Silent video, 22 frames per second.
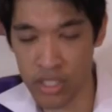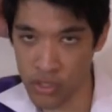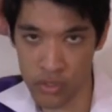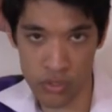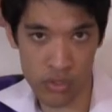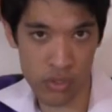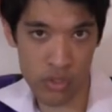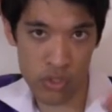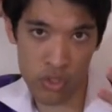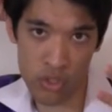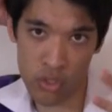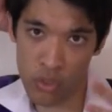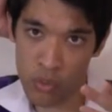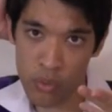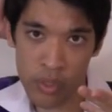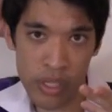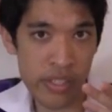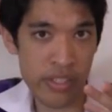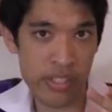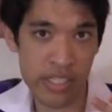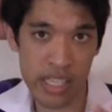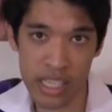his
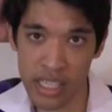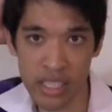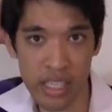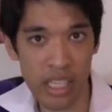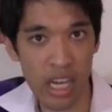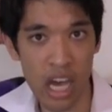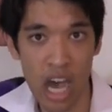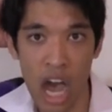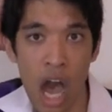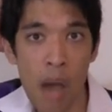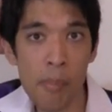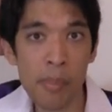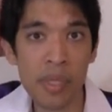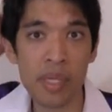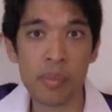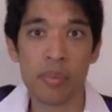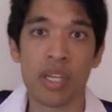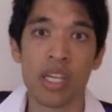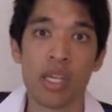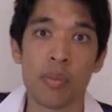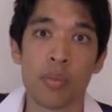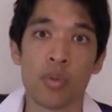stewards and the army
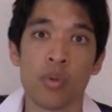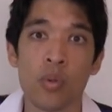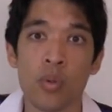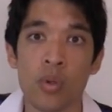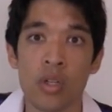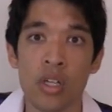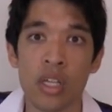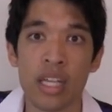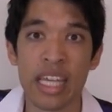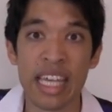people,